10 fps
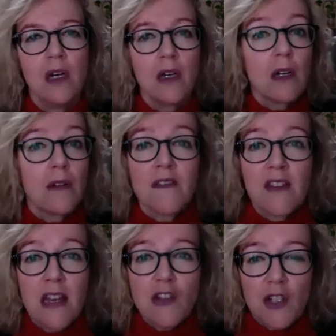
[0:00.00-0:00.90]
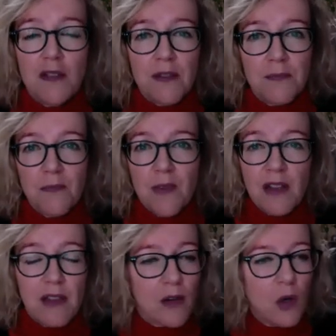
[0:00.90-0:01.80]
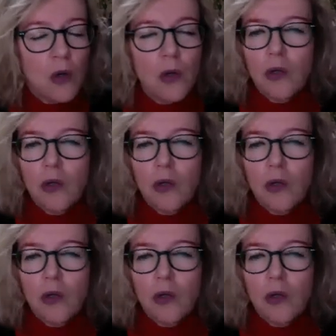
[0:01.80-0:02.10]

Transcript: conversations with all